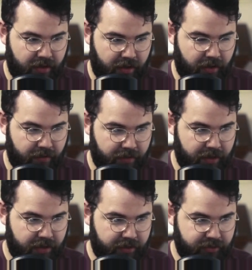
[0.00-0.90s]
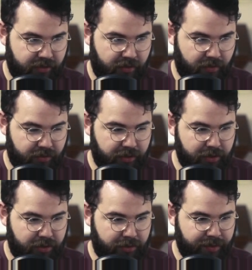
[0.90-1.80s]
Uh, so
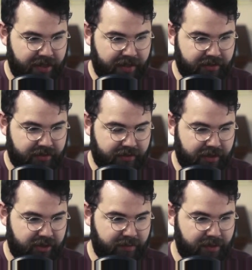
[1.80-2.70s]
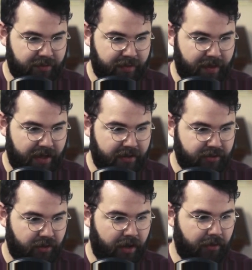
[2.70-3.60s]
Luke three is needs to be reread.
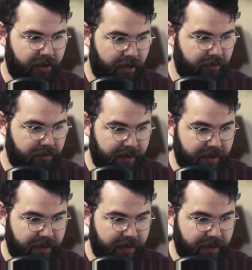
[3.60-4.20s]
So okay, reread